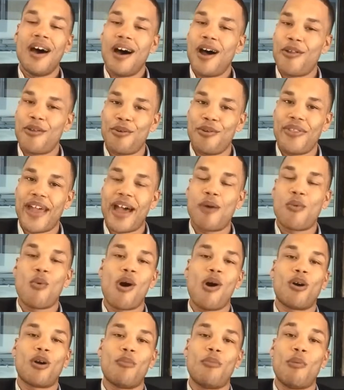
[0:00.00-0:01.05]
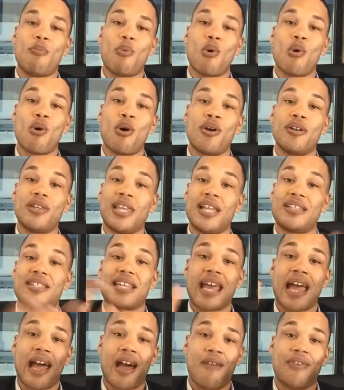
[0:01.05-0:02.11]
Other than that, welcome aboard. Let's
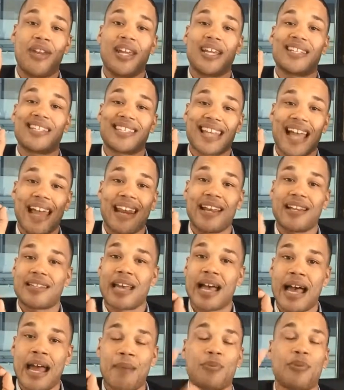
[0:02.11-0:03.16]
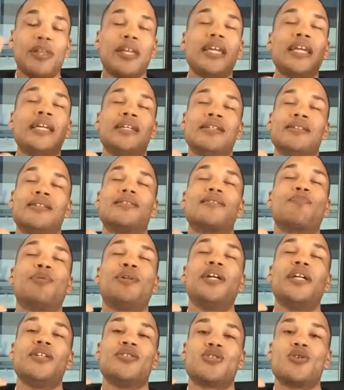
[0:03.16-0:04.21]
have an exciting time. Please
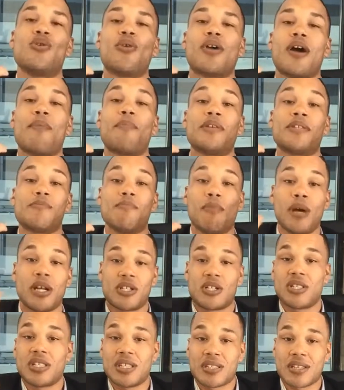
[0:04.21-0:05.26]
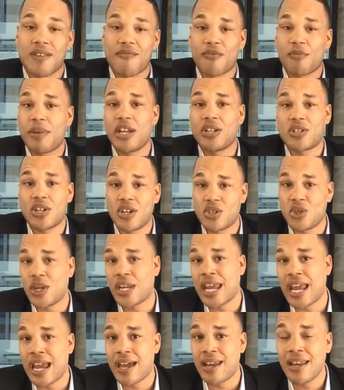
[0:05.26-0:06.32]
soak up as much of this information as you
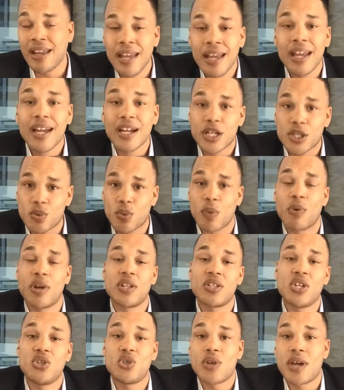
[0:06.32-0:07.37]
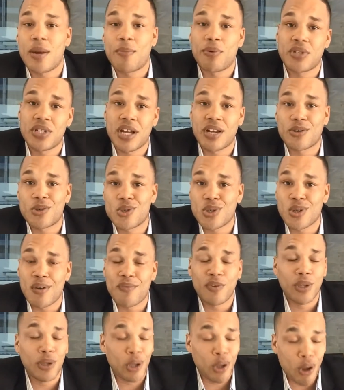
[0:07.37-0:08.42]
can, because we want to teach you how to protect
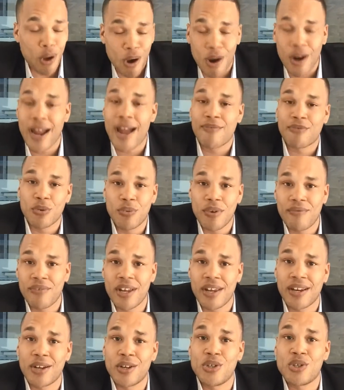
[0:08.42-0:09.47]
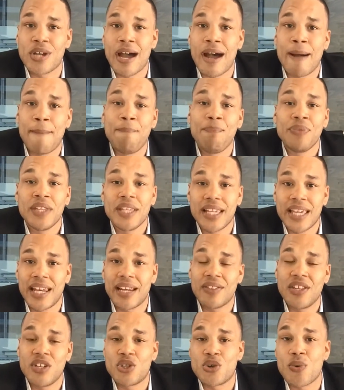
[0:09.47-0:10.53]
yourself long after we've done a good job
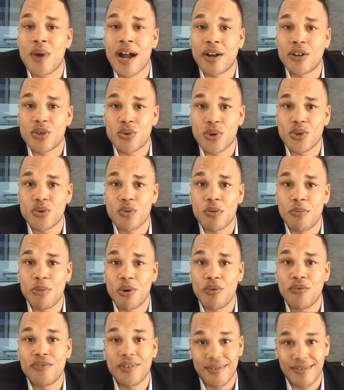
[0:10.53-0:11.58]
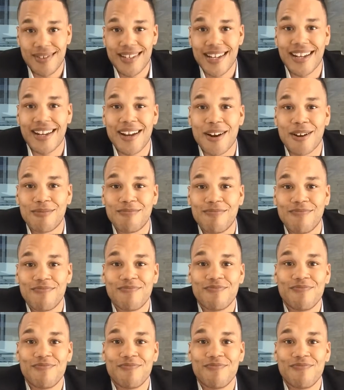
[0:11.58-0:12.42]
getting these derogatories removed. Take care.